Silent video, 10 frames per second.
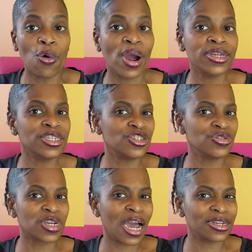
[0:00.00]
or I need you
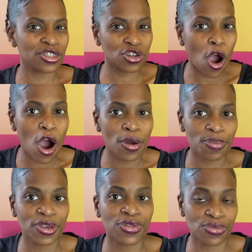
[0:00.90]
to kind of talk
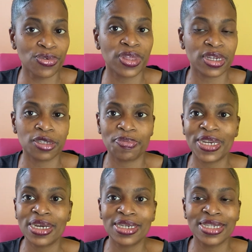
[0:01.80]
me through this
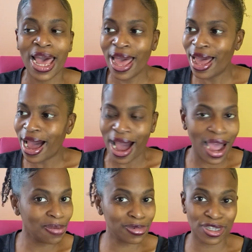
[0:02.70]
because
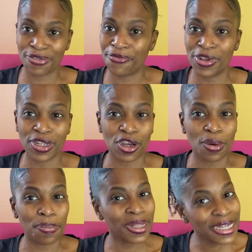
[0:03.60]
I'm just feeling
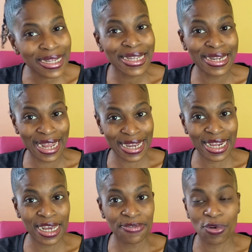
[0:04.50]
completely
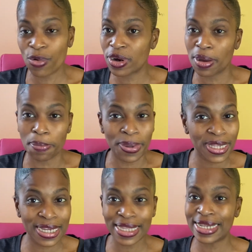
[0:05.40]
negative or
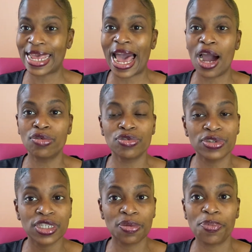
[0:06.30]
completely down or
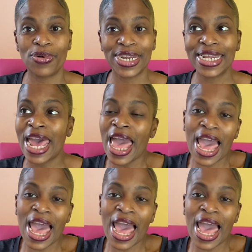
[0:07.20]
disappointed,